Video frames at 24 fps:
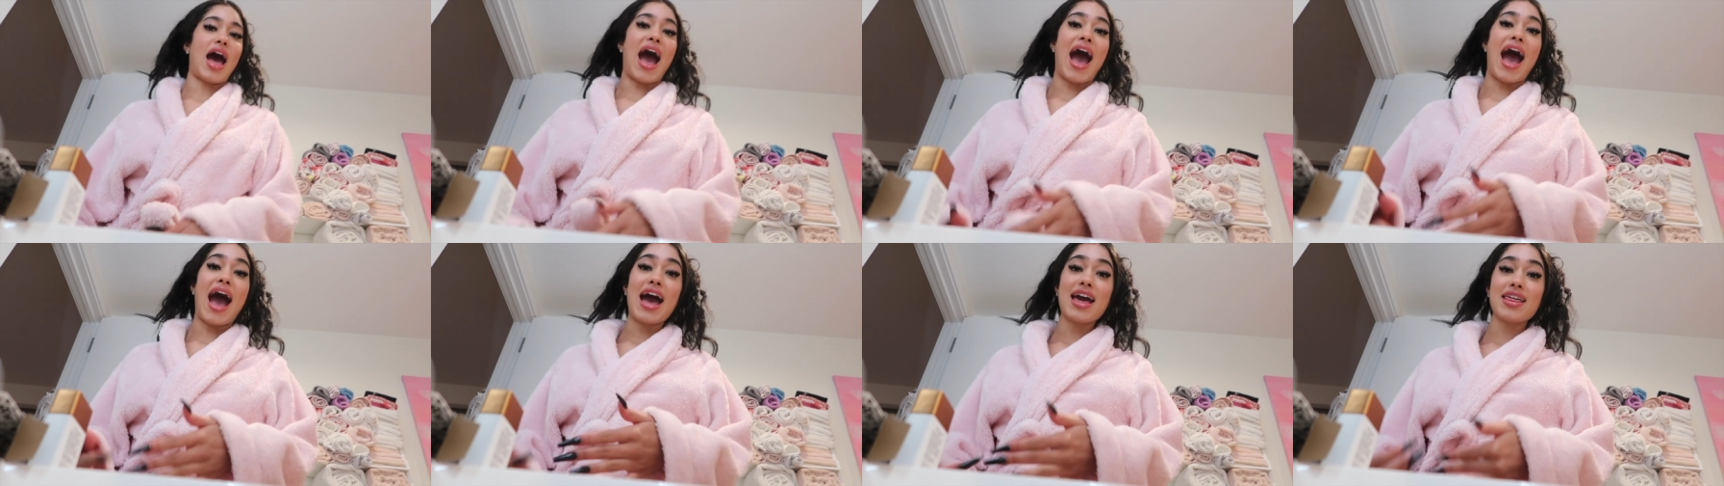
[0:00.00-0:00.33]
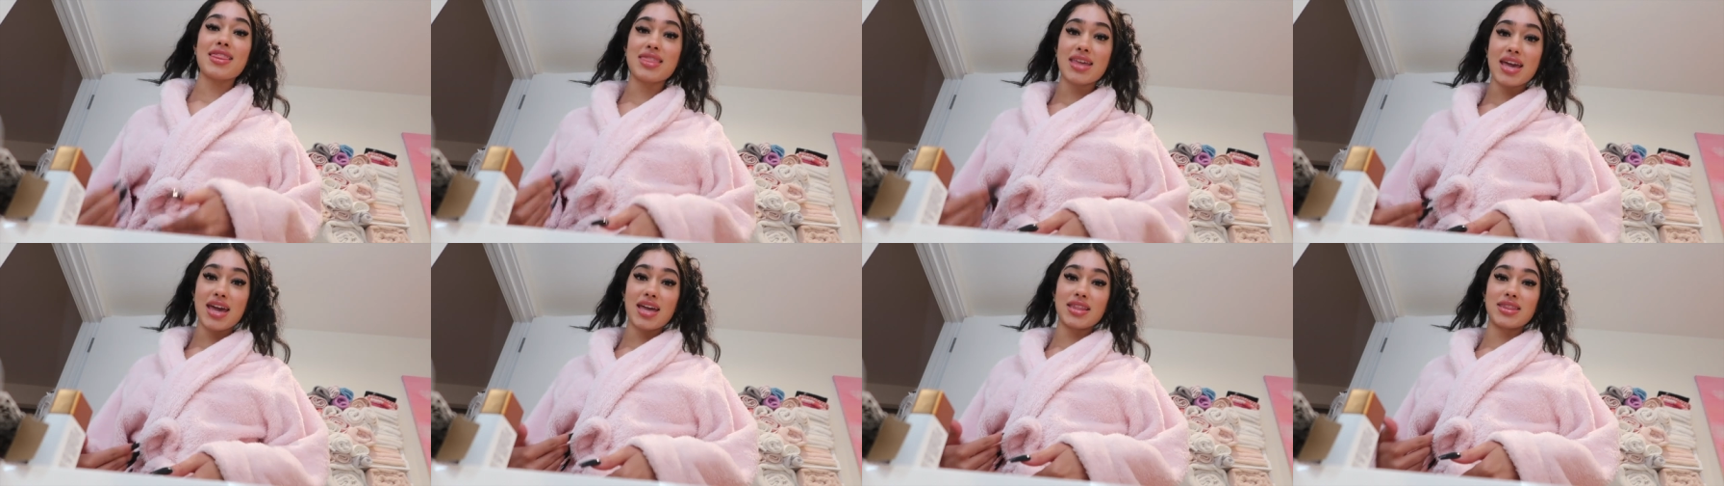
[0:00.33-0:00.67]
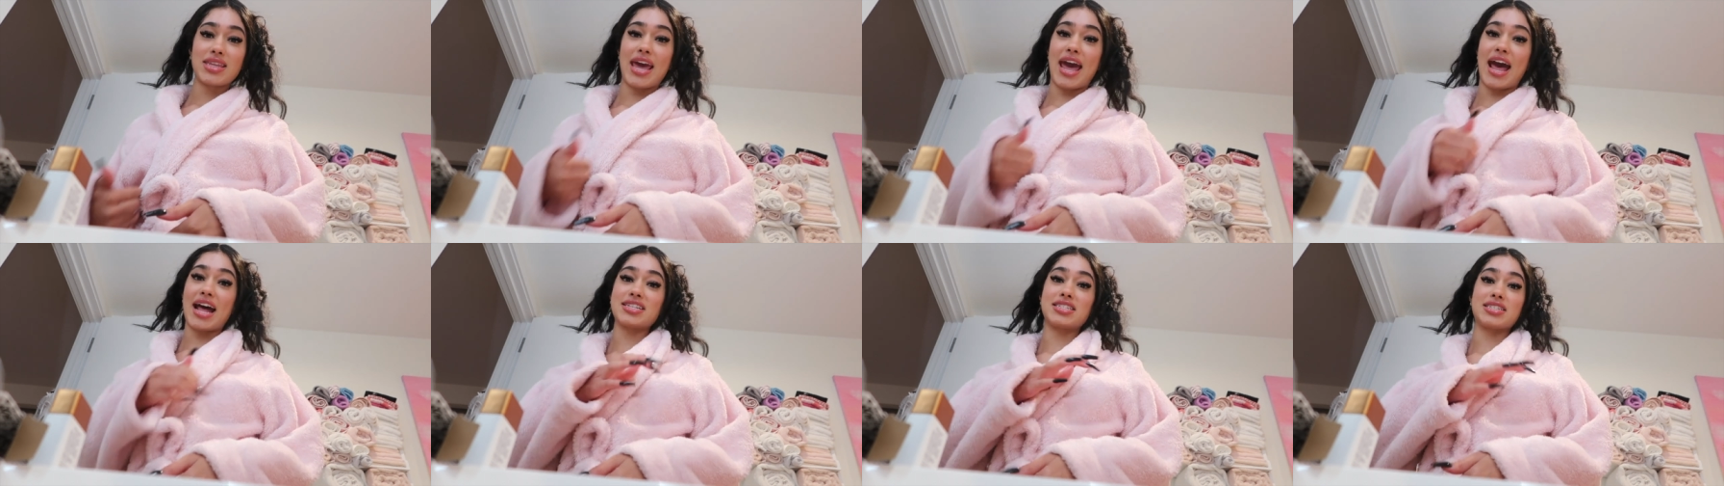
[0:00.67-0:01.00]
i think
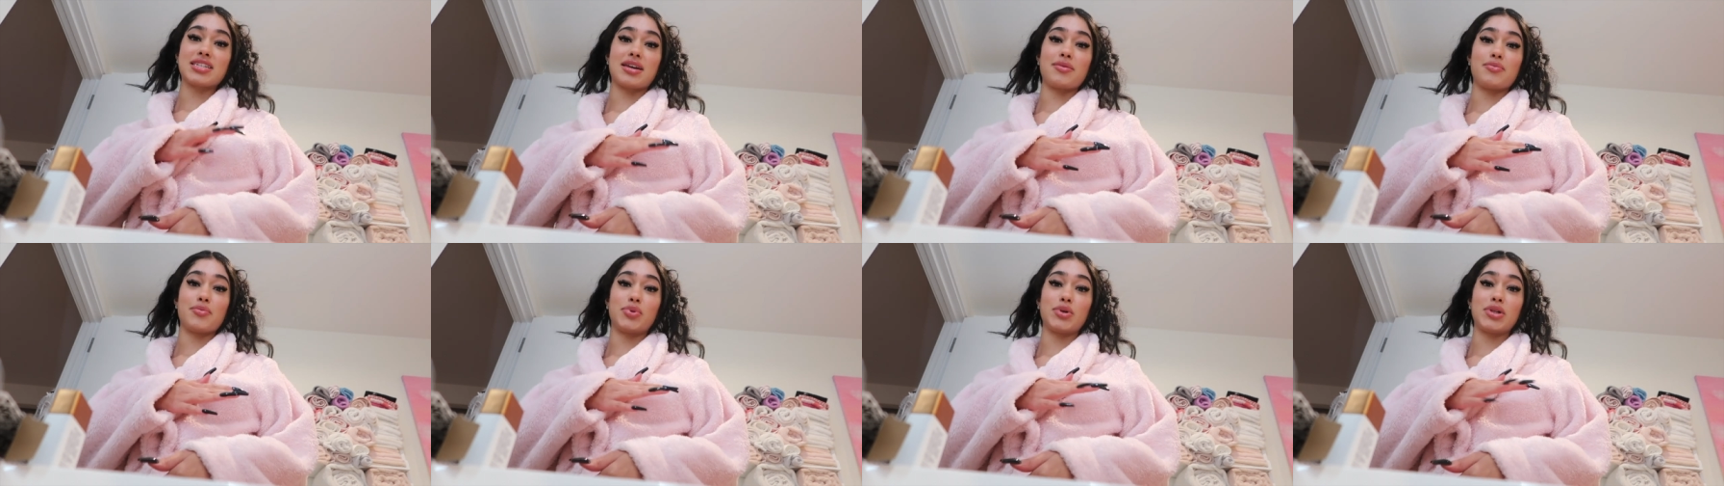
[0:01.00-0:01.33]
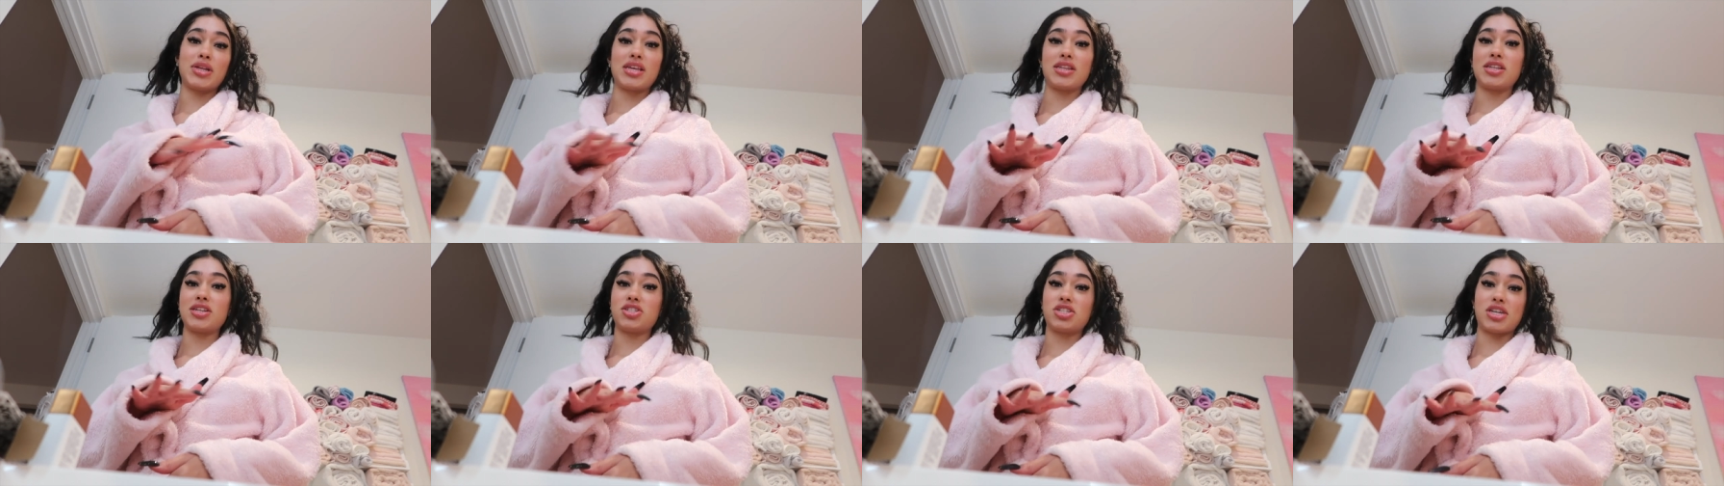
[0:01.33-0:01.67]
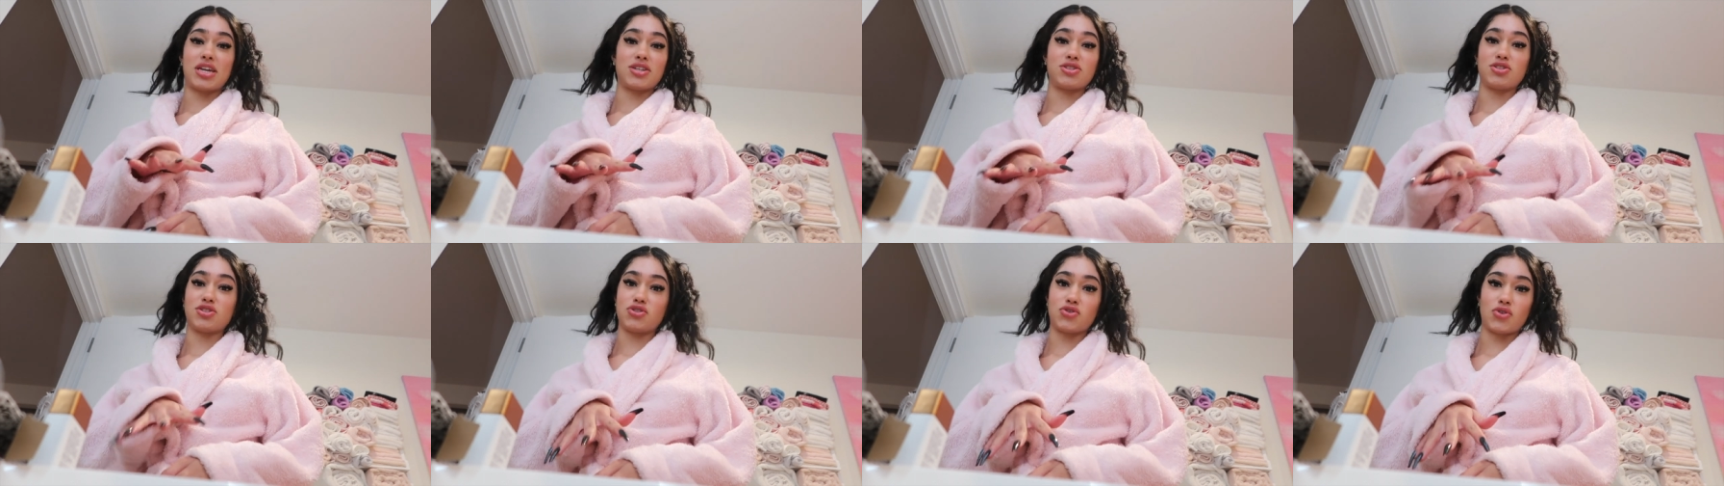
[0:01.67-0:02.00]
they had to completely
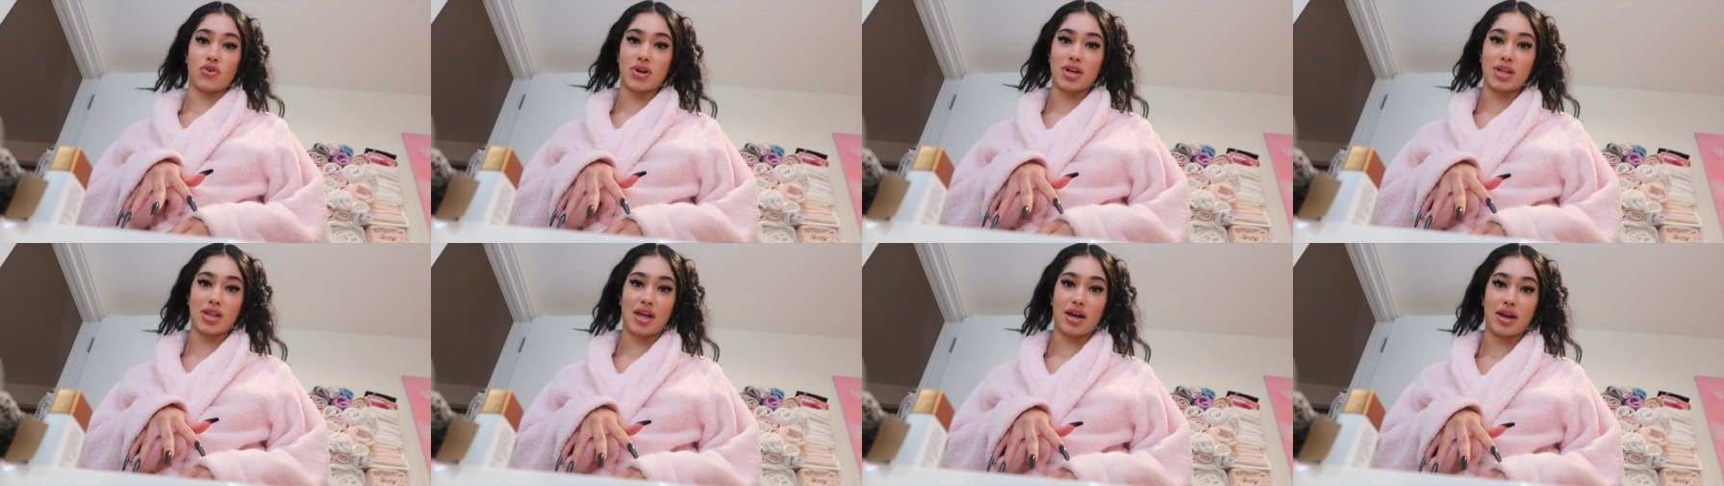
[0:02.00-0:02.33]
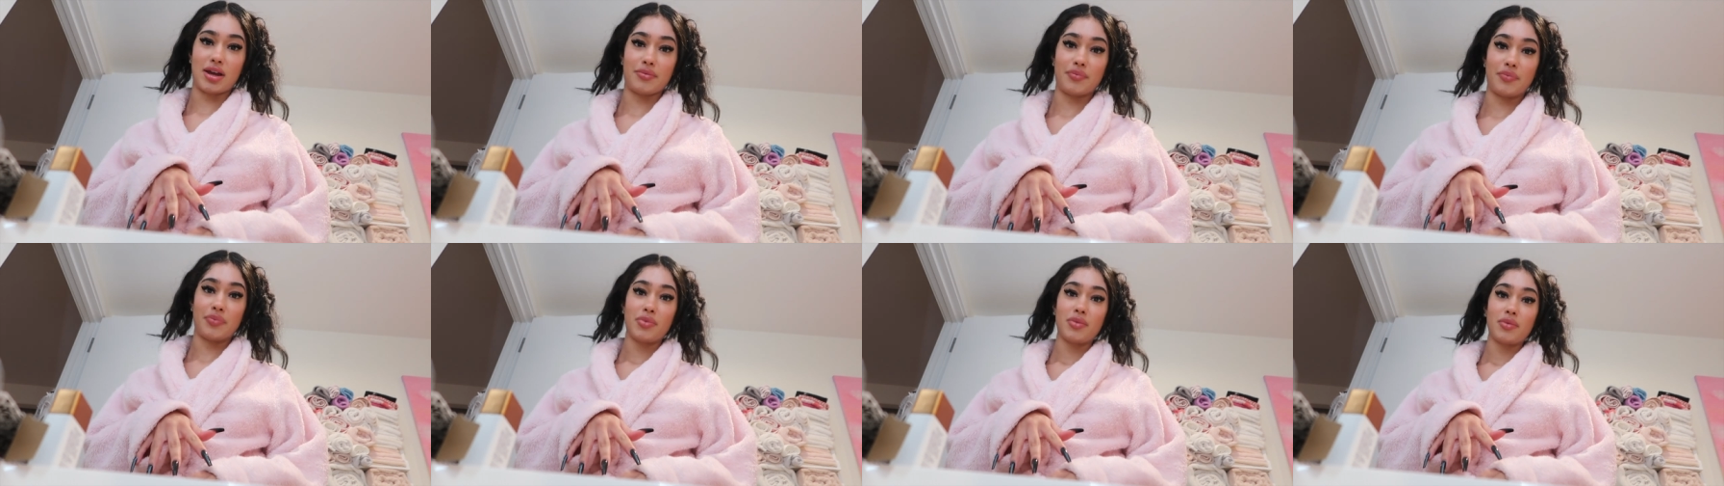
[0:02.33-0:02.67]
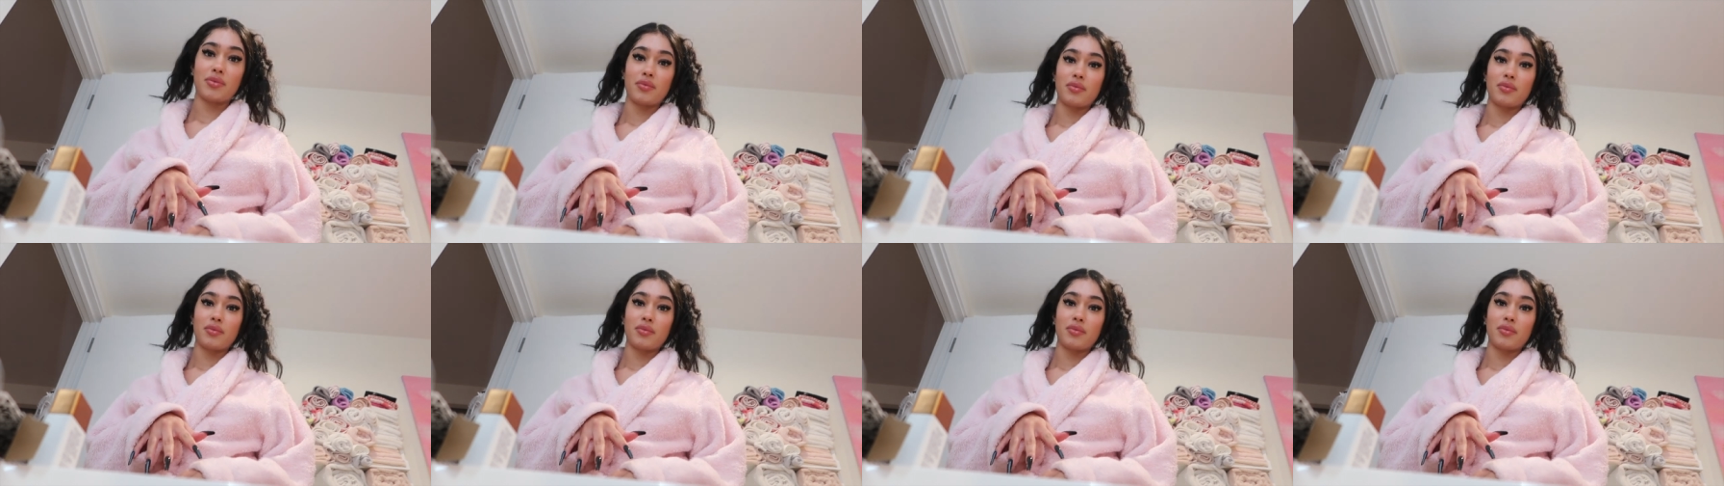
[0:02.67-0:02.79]
change the storyline